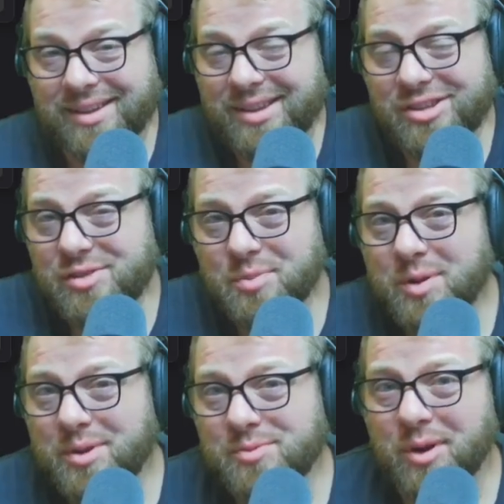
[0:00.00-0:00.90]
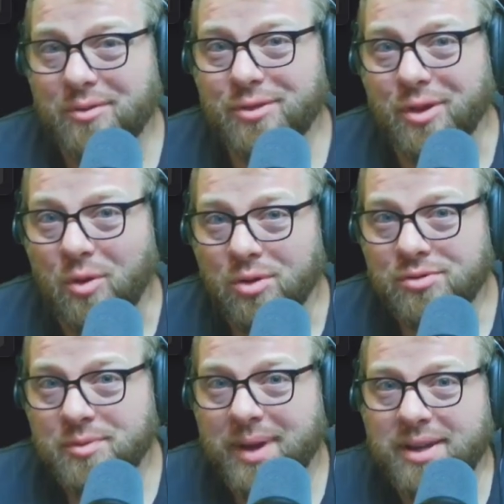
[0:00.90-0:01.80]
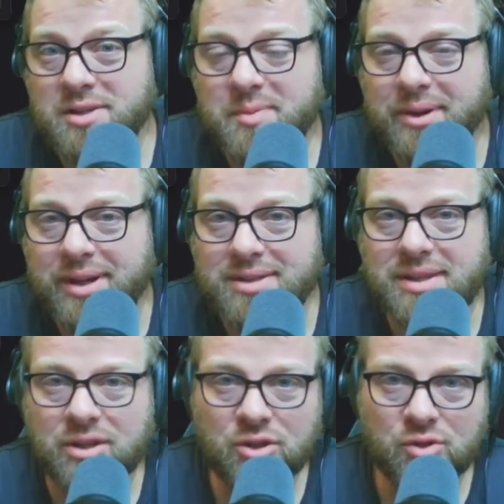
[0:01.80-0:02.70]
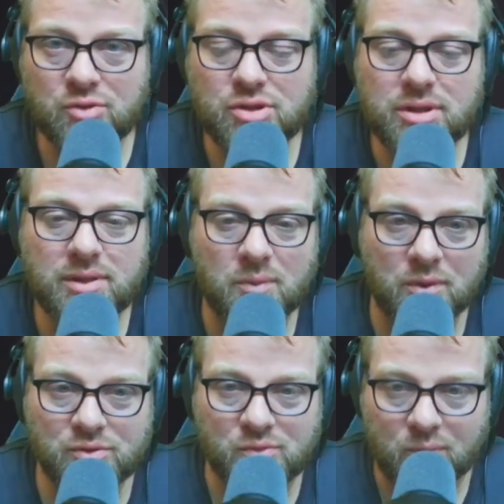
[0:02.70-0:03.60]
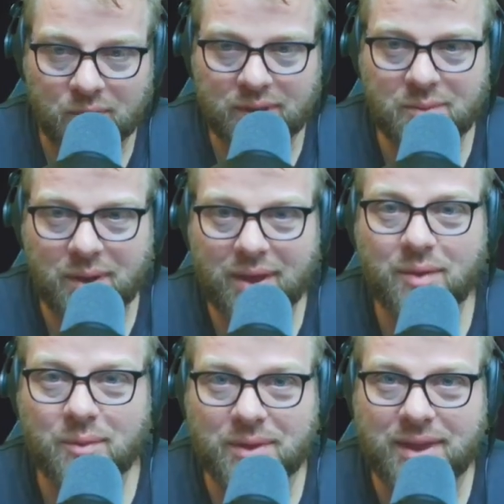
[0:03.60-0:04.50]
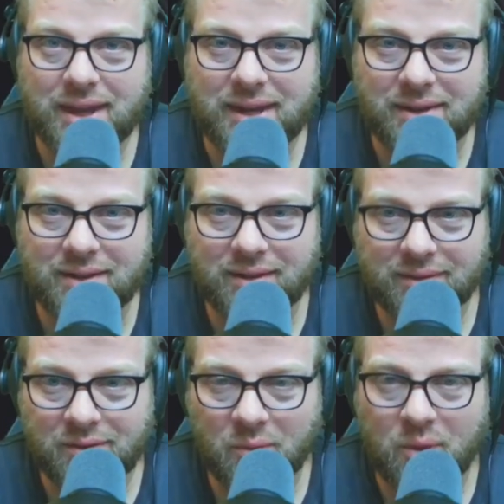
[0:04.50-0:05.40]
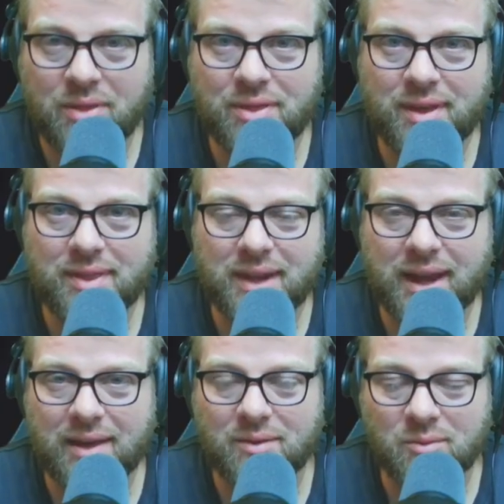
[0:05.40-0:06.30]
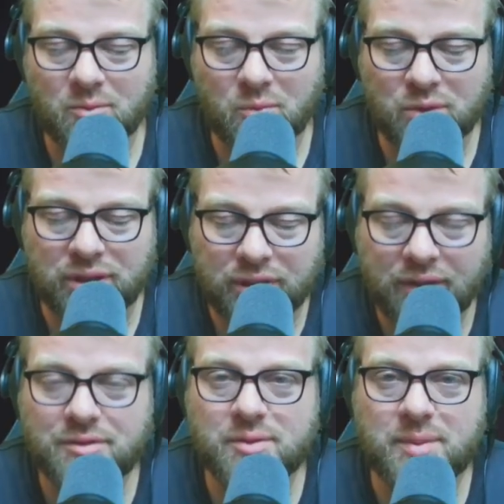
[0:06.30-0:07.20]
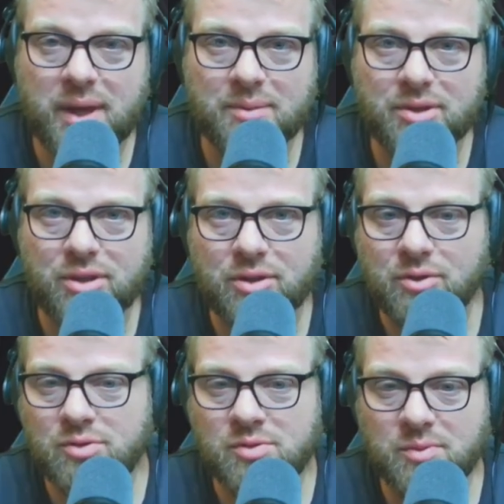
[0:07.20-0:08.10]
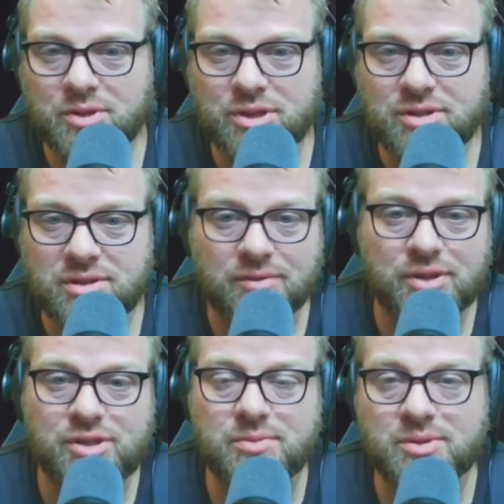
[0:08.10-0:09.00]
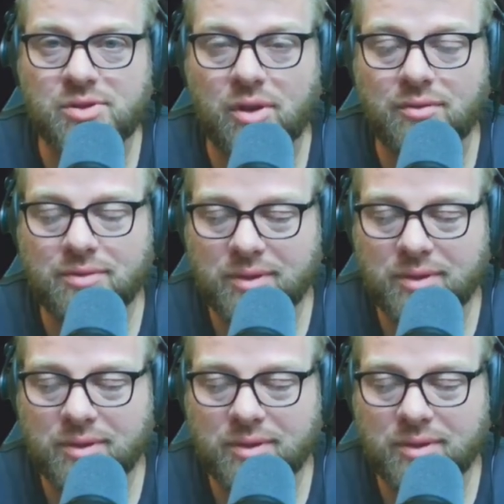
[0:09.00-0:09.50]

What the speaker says: this is pretty much par for the course for my experience. It usually works really well with getting the one thing that I would love to be able to use, which is DaVinci Resolve.